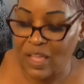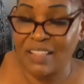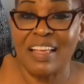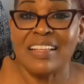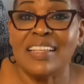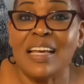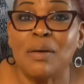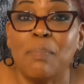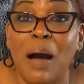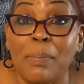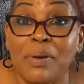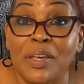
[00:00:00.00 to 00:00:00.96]
They
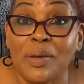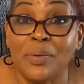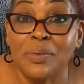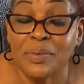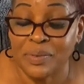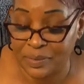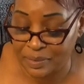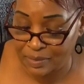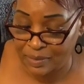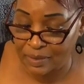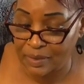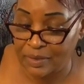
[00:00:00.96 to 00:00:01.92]
said barbecue
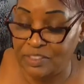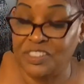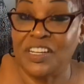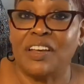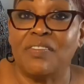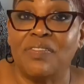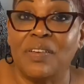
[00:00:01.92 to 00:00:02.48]
chicken